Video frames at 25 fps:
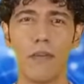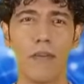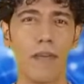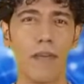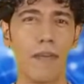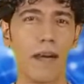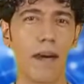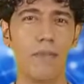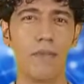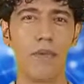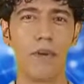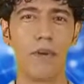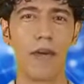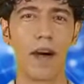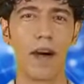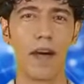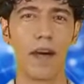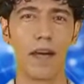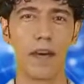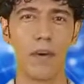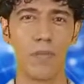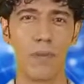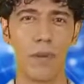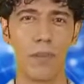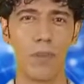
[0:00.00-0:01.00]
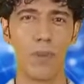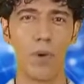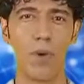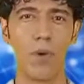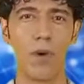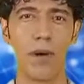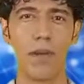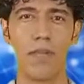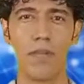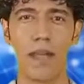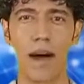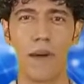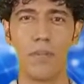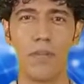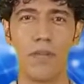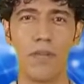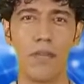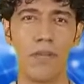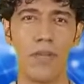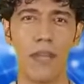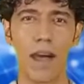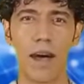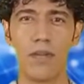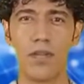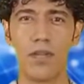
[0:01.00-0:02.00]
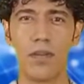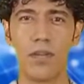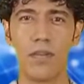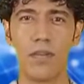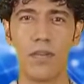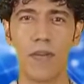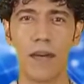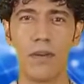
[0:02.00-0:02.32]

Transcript: If you'd like even more in-depth discussions,